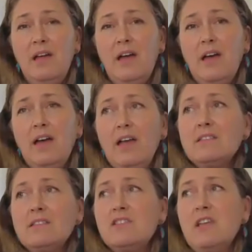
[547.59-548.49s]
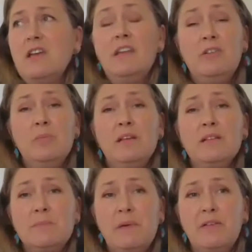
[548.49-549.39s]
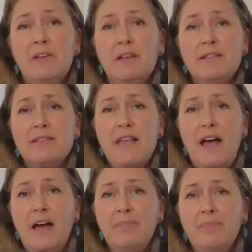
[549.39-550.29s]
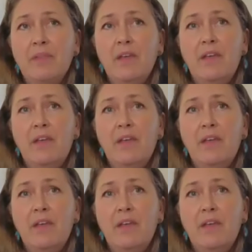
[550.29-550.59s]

experience, and